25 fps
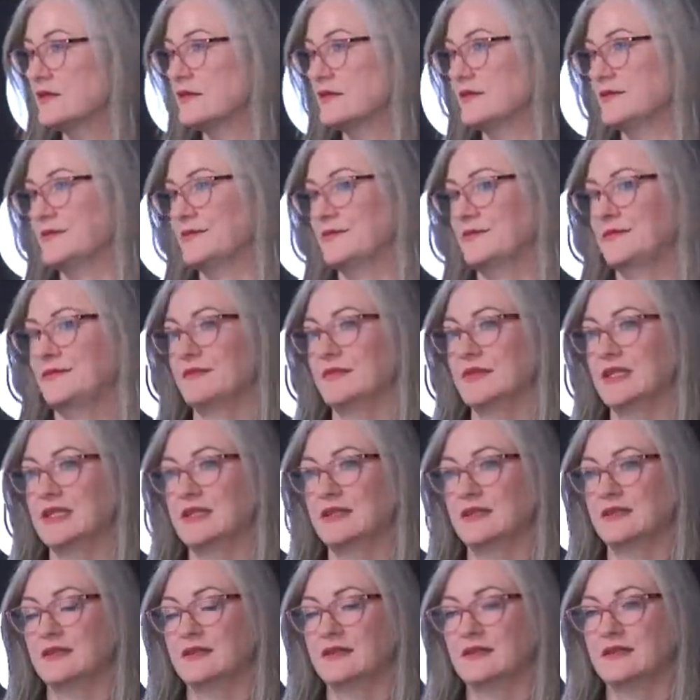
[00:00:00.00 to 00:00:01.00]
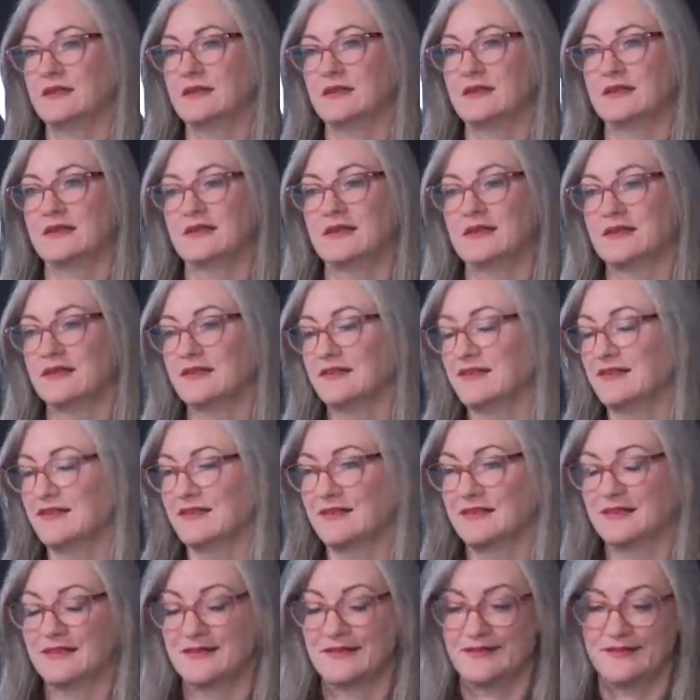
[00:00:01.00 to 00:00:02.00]

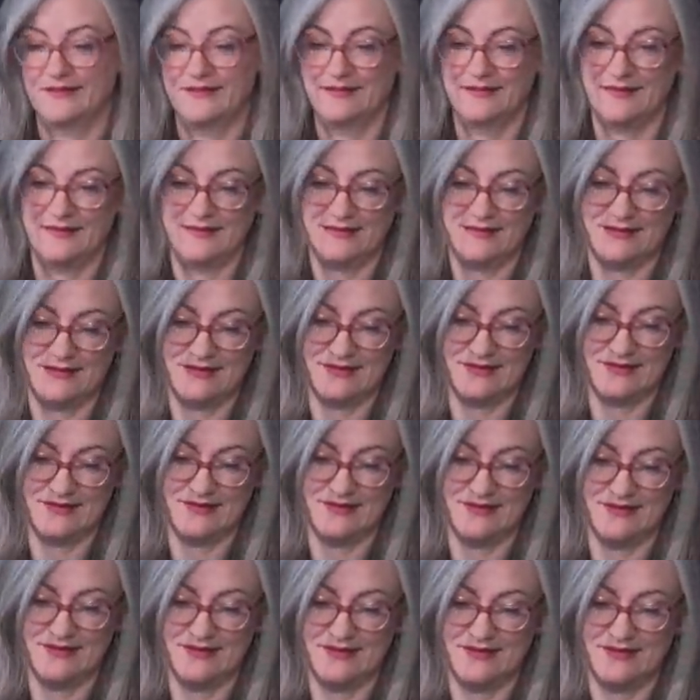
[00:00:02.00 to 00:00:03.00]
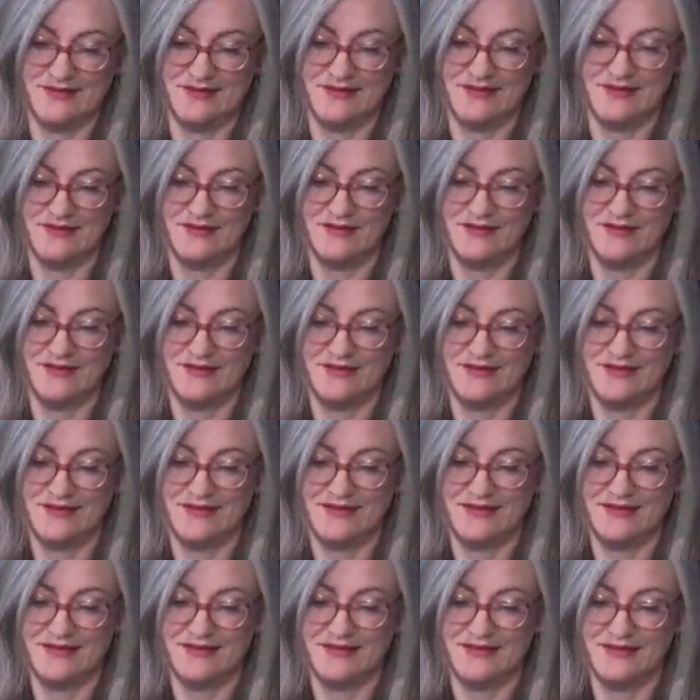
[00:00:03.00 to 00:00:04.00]

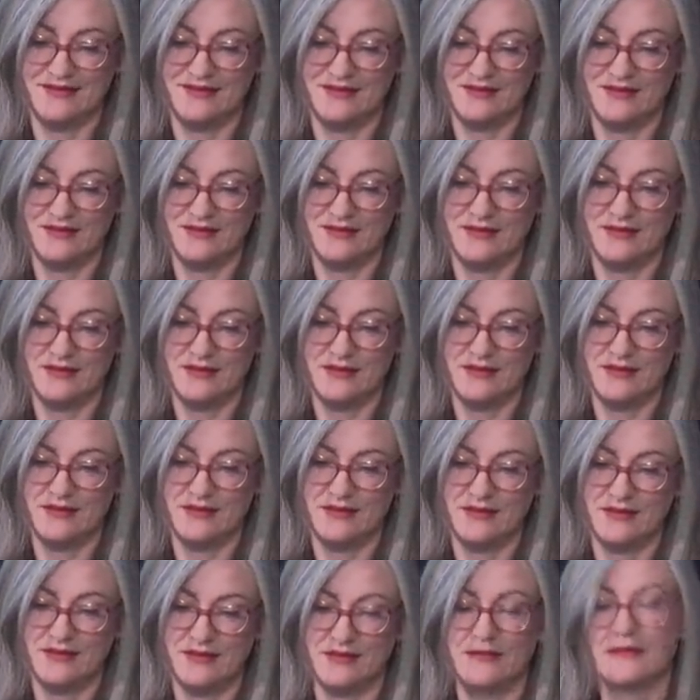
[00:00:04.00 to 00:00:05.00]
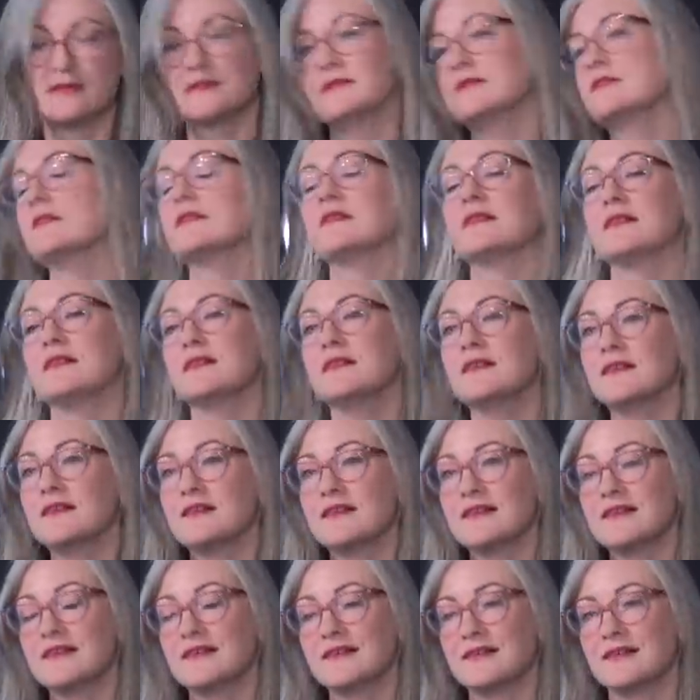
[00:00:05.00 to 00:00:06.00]

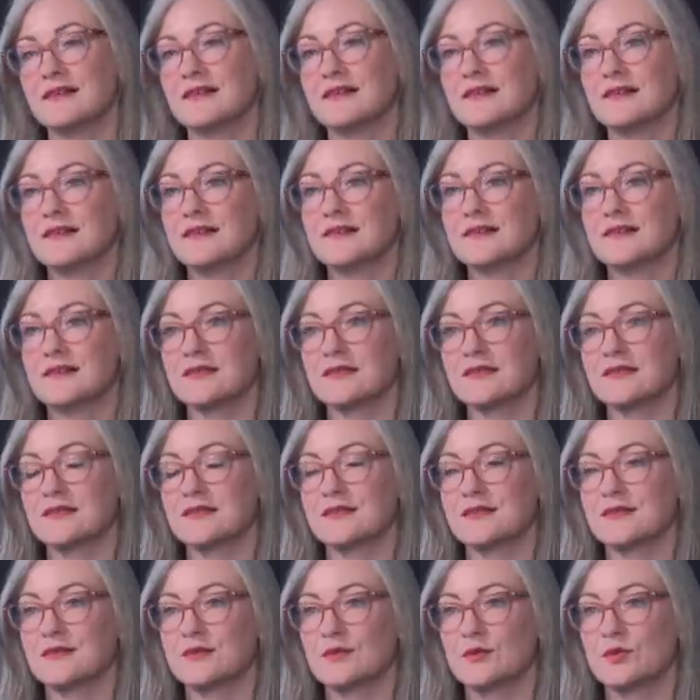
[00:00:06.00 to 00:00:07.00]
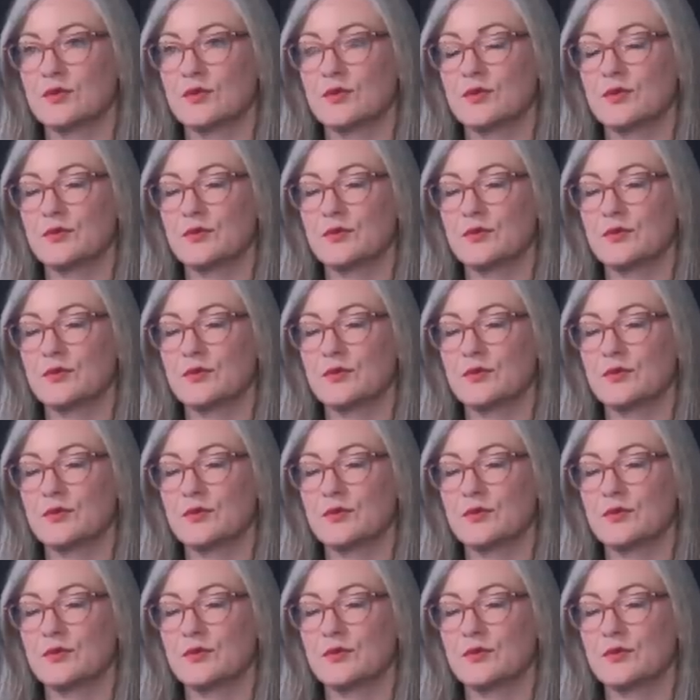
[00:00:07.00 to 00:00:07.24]
This person isn't speaking.